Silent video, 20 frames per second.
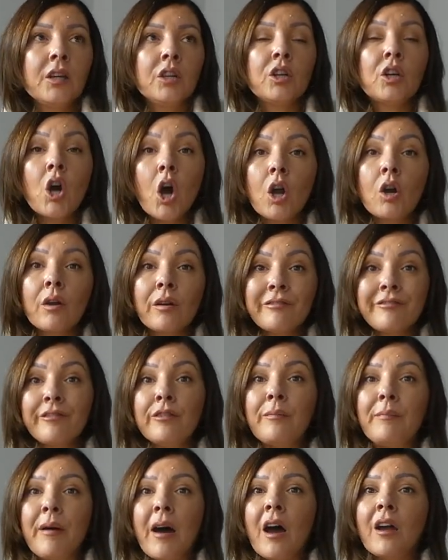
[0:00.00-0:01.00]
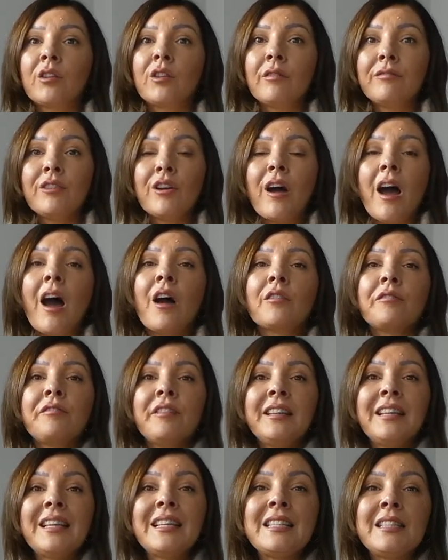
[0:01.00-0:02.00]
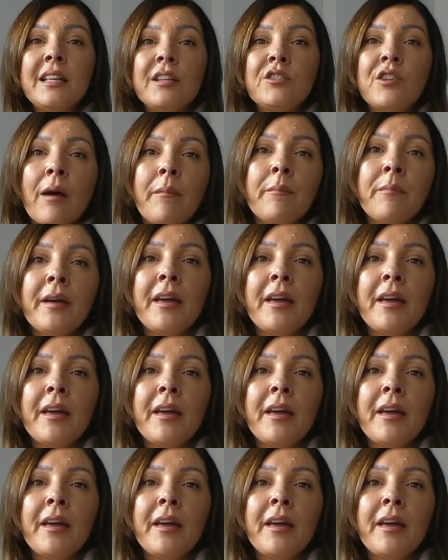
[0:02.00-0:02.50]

colorful part of your outfit is the jumper,